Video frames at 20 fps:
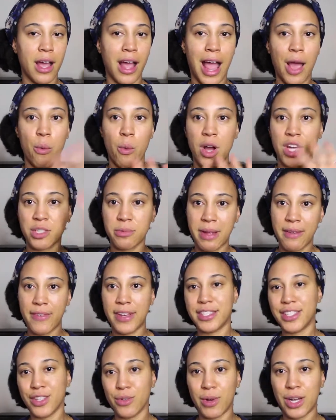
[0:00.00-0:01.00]
I washed my
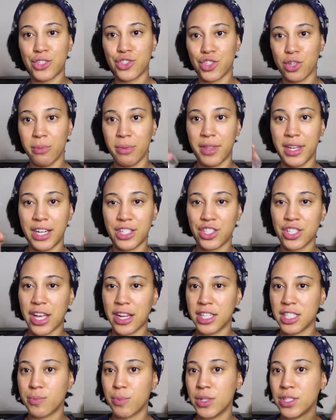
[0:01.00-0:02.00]
face in the restroom and then I just
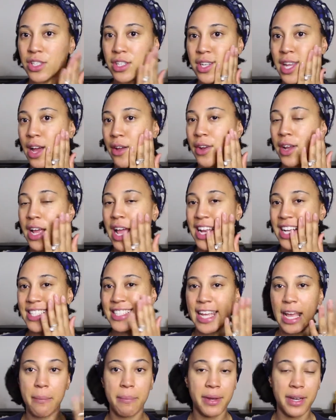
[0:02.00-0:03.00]
kind of spritzed it down to kind of
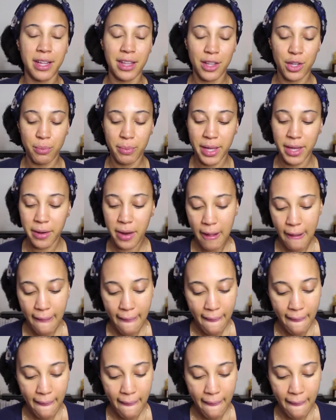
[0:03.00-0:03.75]
dampen it a little bit.